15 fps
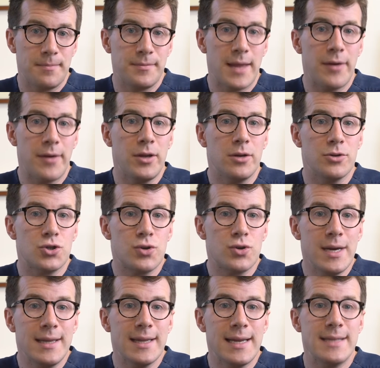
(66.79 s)
Now, you can
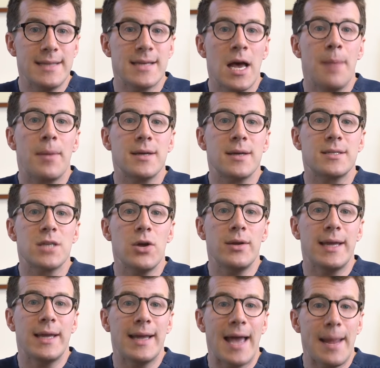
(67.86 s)
treat these by
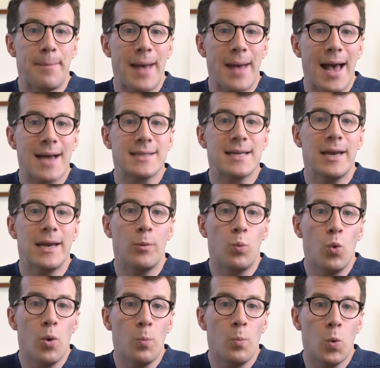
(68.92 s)
soaking a pad in
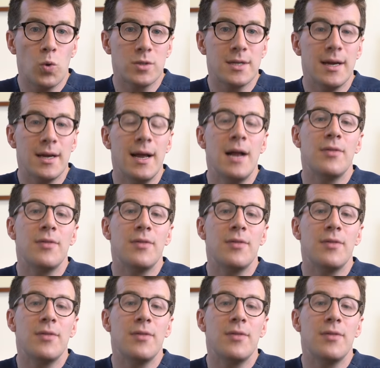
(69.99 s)
warm water,